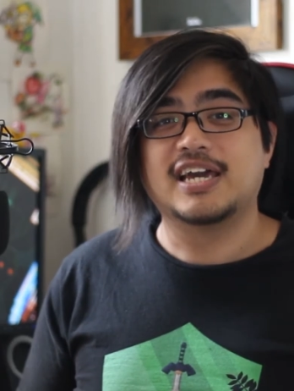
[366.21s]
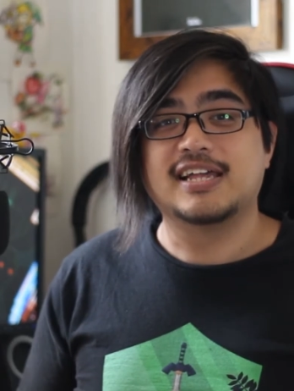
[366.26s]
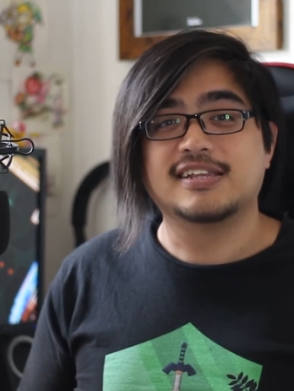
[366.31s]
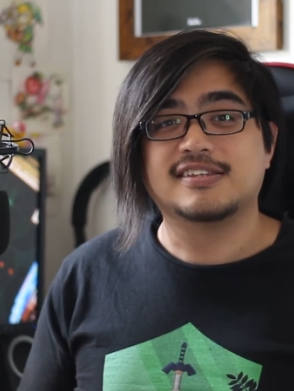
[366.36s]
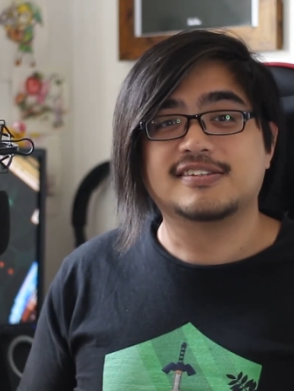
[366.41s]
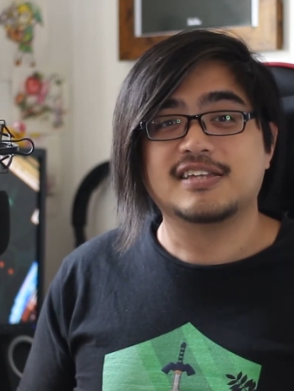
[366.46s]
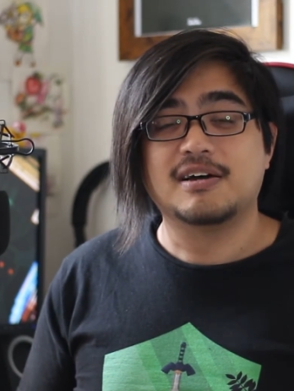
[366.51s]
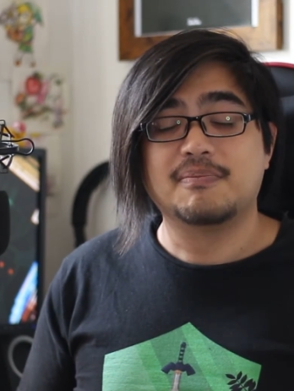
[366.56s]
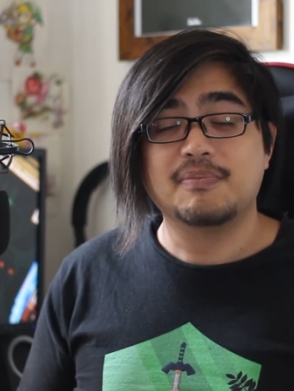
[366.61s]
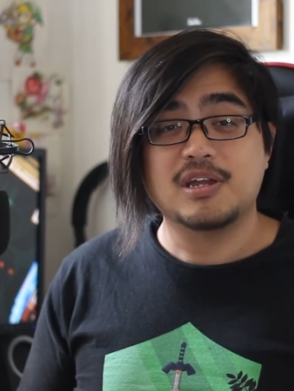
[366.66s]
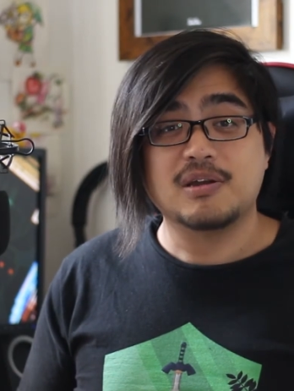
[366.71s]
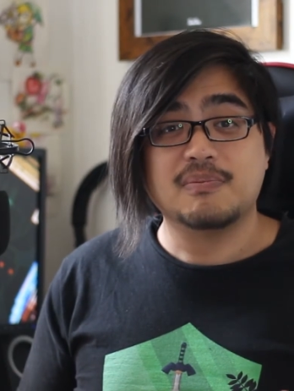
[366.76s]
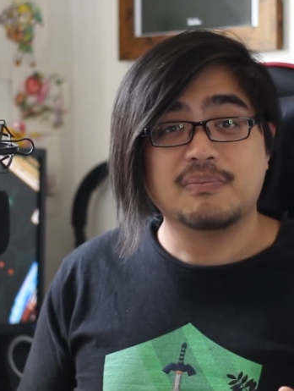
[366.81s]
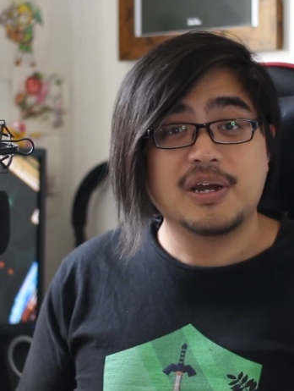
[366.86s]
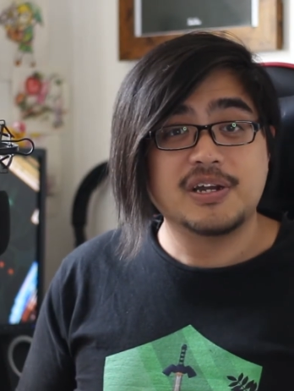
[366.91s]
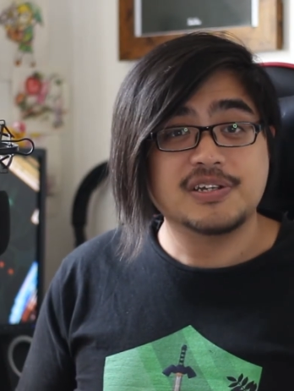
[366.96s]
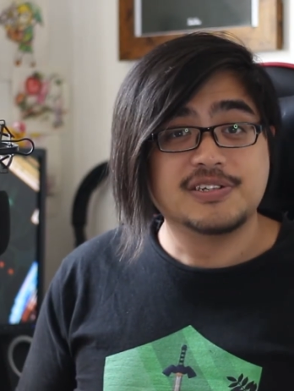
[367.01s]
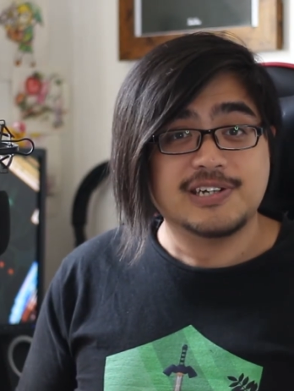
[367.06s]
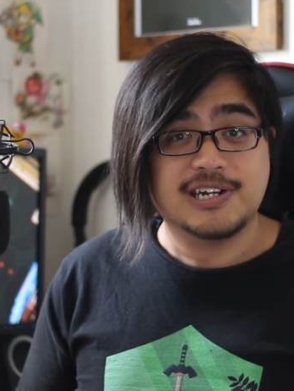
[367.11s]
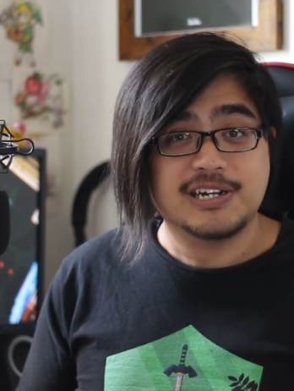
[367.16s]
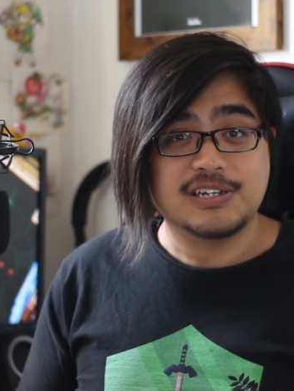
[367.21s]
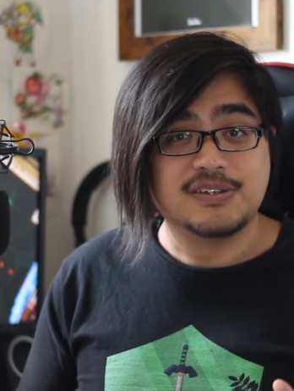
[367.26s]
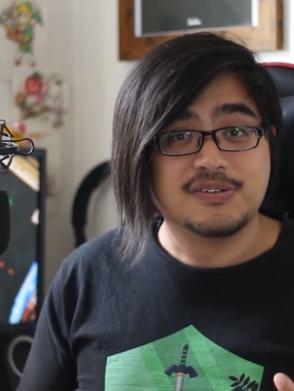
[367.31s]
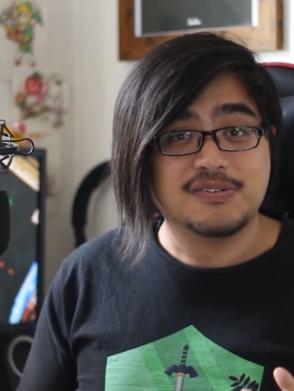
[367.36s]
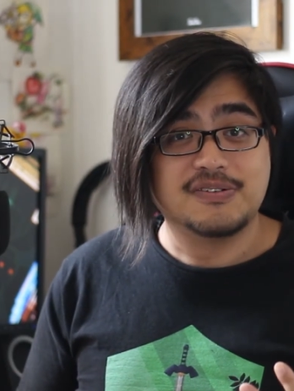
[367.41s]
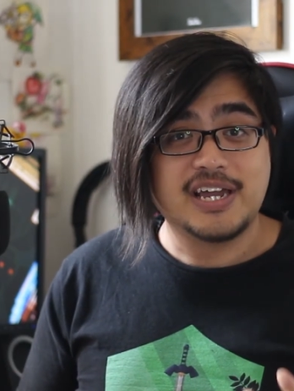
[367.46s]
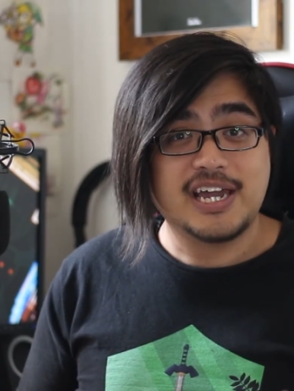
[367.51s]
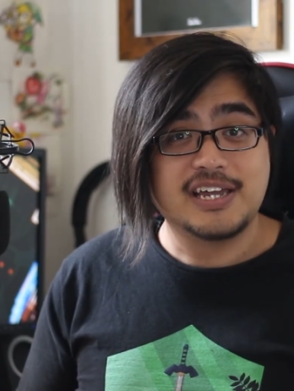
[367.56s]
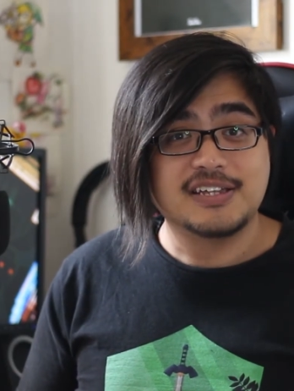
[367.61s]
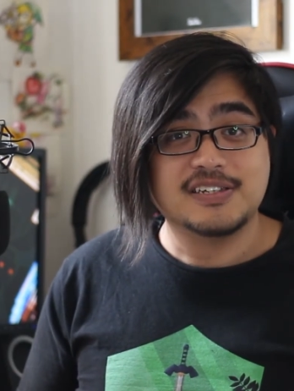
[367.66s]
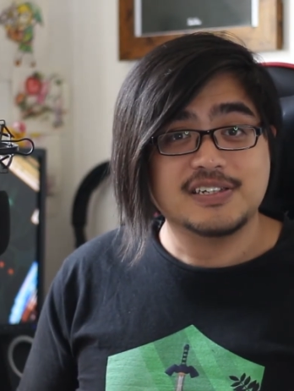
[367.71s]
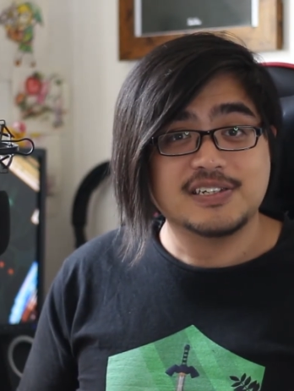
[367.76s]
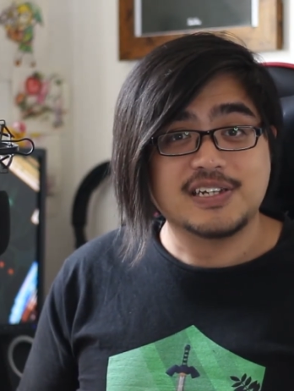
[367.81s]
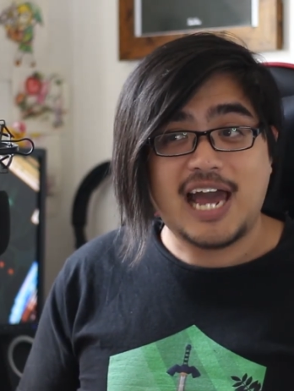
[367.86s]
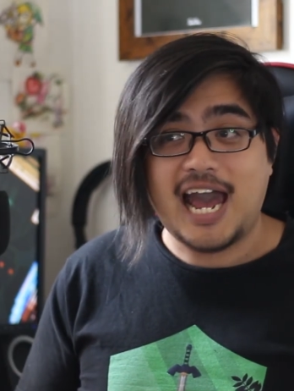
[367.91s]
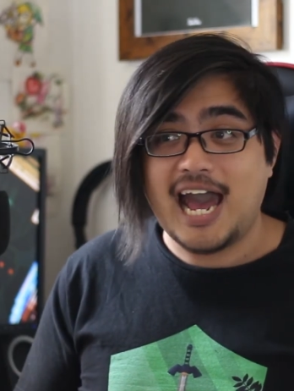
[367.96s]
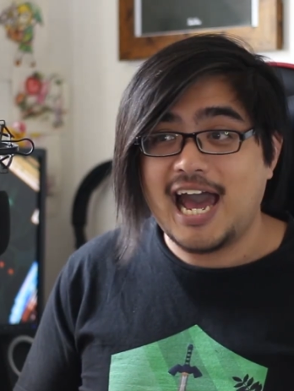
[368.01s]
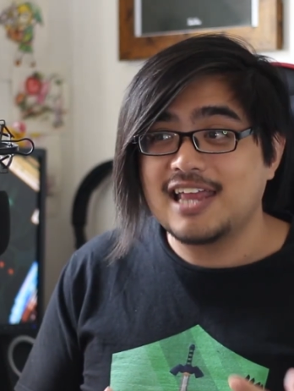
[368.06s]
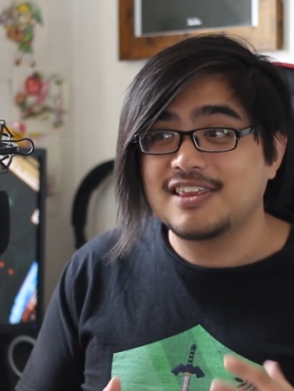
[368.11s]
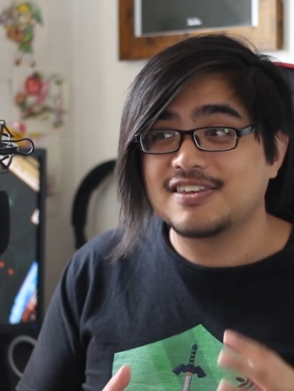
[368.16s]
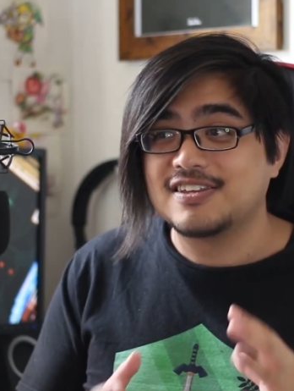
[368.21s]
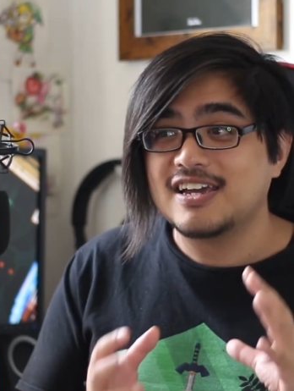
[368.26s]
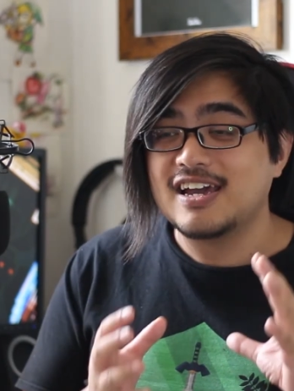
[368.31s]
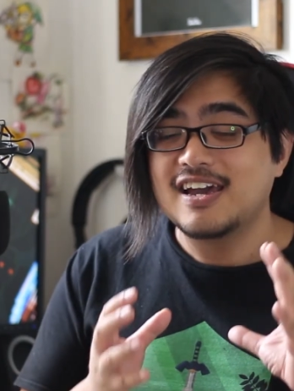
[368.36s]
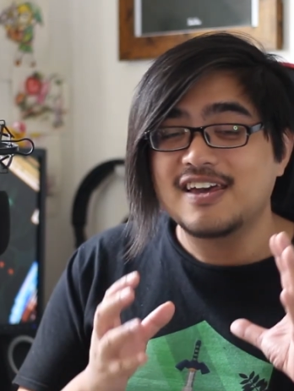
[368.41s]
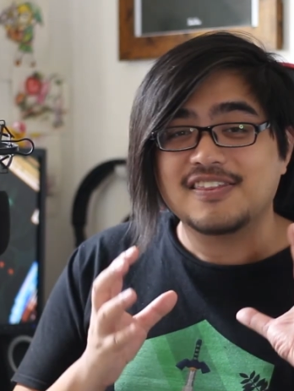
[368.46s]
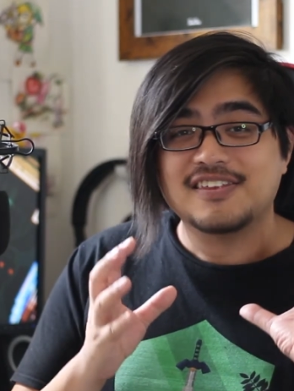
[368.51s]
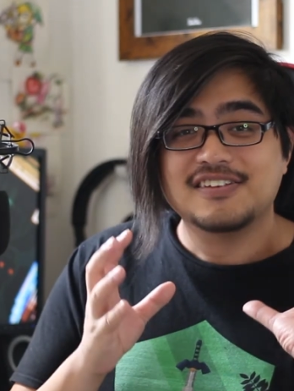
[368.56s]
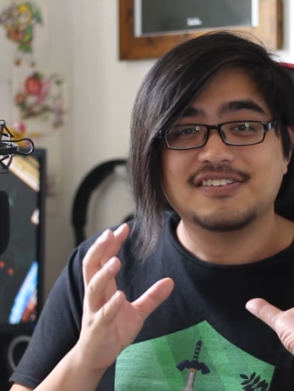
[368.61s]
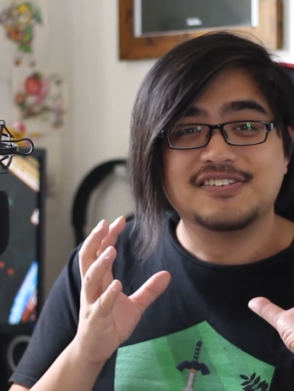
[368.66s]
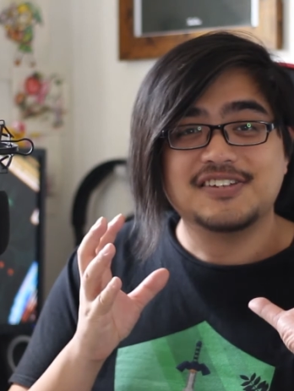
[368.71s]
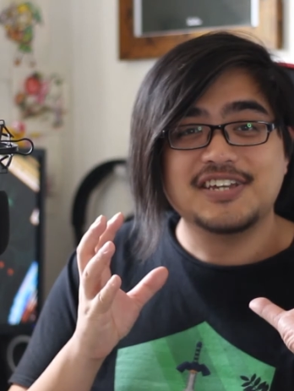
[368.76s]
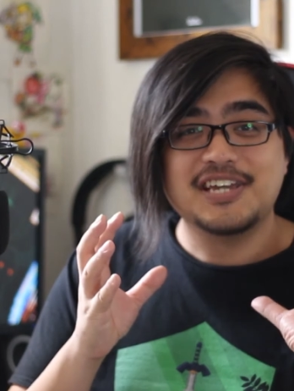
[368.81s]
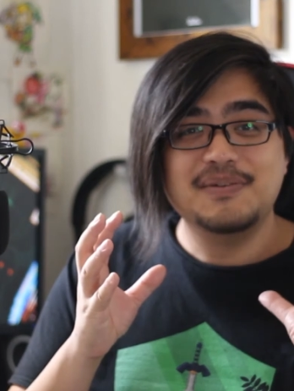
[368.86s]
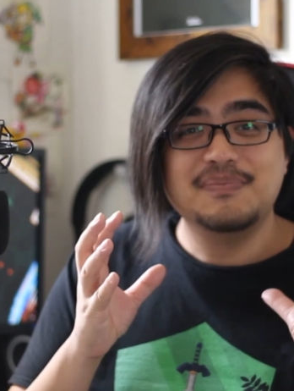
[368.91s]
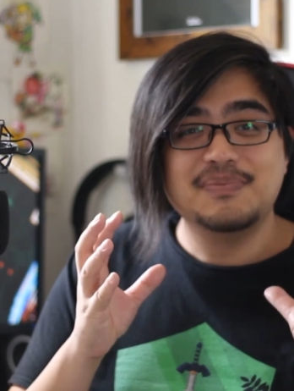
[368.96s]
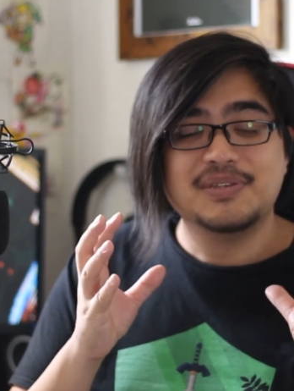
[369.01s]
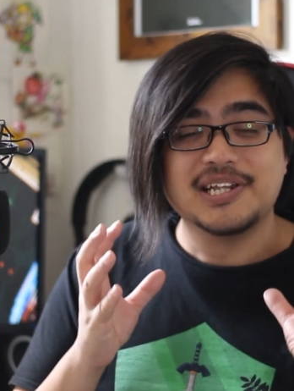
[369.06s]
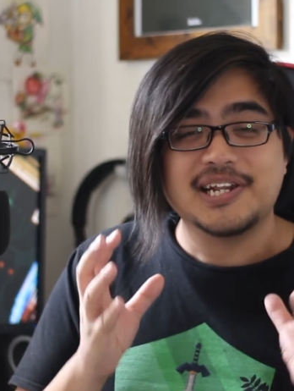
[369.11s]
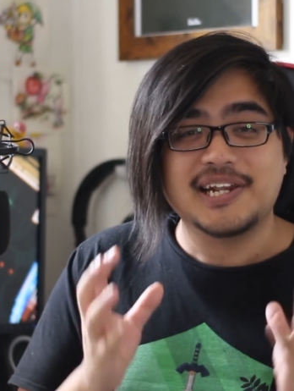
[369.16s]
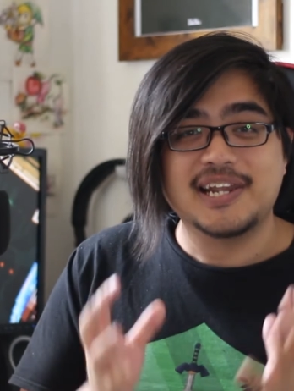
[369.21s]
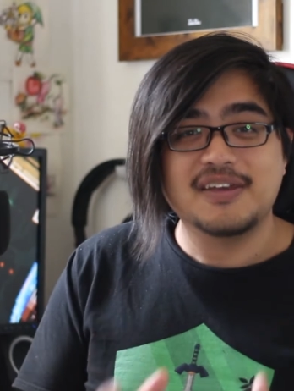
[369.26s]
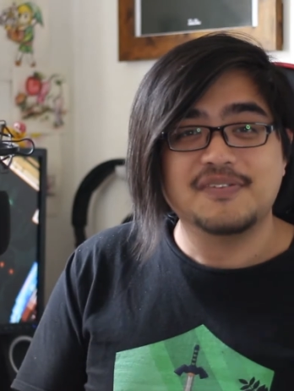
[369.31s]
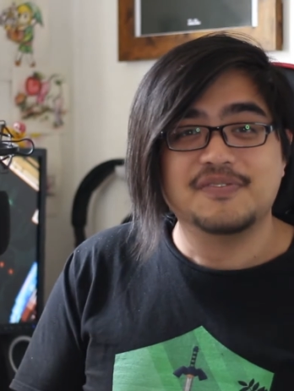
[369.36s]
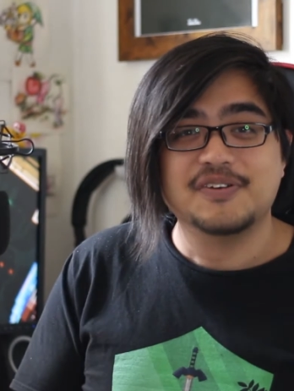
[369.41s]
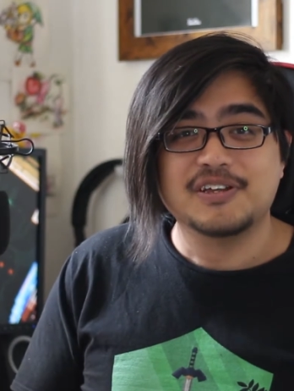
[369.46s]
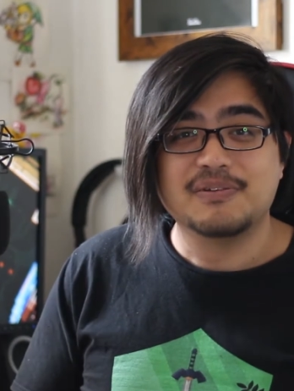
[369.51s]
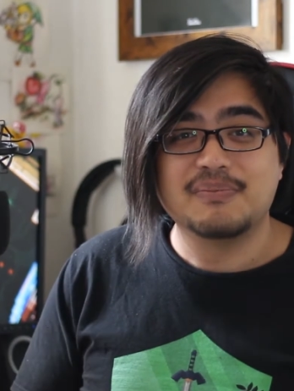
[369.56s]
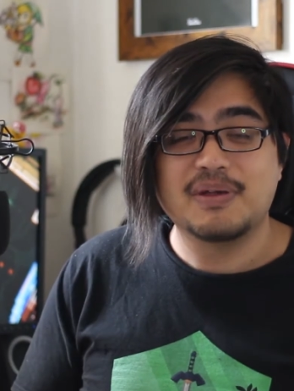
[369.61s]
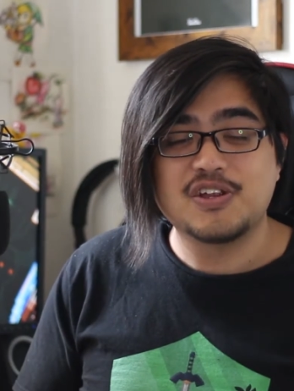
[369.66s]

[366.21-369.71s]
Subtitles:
hits that Miyamoto had created, and the team delivered.